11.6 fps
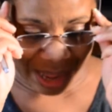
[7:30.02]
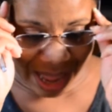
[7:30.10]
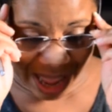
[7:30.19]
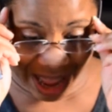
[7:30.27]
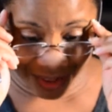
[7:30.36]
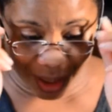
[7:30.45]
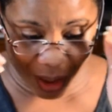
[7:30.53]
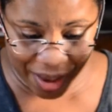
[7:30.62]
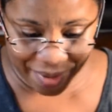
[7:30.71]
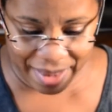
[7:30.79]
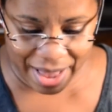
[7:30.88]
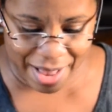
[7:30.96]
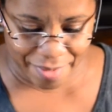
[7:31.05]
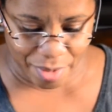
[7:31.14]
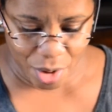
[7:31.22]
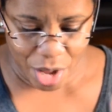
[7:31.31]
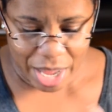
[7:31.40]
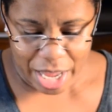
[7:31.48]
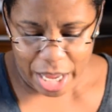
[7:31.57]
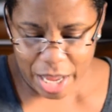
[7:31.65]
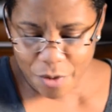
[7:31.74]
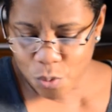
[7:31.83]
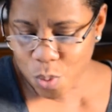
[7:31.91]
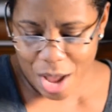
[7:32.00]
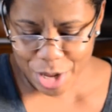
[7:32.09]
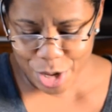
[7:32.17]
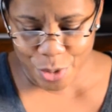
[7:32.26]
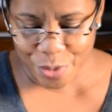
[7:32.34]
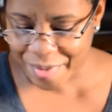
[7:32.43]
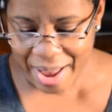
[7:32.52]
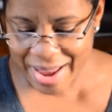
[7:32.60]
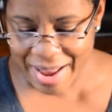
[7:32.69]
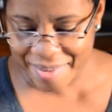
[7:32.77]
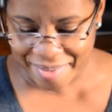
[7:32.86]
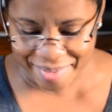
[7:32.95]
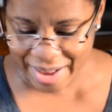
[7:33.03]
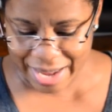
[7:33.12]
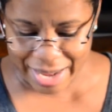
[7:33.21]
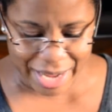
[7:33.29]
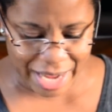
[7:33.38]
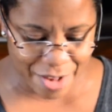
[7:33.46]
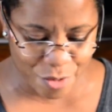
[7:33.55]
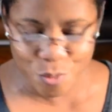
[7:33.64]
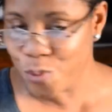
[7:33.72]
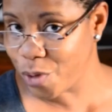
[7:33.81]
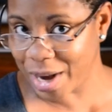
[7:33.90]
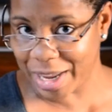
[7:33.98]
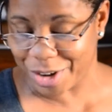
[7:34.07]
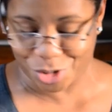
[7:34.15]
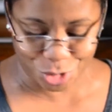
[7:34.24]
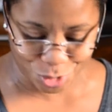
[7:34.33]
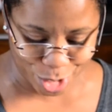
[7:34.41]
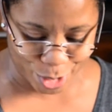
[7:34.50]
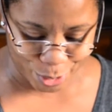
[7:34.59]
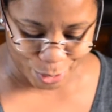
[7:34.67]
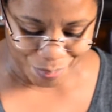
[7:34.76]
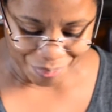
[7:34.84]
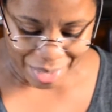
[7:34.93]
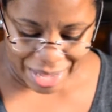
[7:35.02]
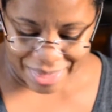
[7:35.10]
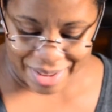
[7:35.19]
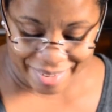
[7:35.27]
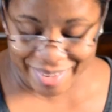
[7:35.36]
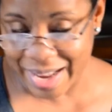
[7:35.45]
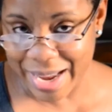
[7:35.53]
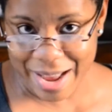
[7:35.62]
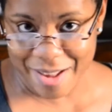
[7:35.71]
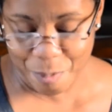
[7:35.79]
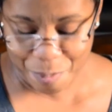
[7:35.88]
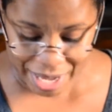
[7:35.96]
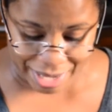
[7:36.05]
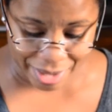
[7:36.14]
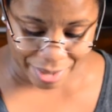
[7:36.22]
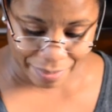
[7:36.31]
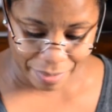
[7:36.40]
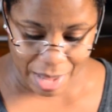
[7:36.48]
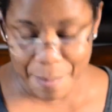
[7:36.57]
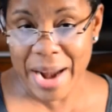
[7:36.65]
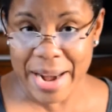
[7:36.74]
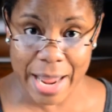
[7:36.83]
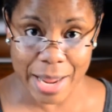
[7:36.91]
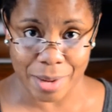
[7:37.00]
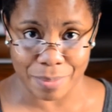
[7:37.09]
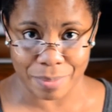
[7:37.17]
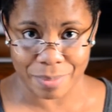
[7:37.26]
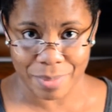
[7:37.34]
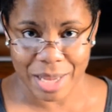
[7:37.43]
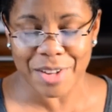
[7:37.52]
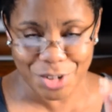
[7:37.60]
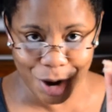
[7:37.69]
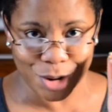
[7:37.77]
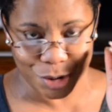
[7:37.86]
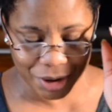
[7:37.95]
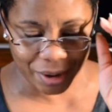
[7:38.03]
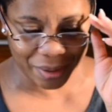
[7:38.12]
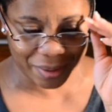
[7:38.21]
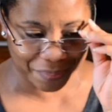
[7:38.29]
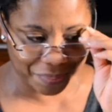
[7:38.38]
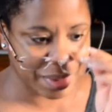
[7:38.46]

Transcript: And so it says, if what you say and sing is really true, the sea is pink, and my name is Donald Duck.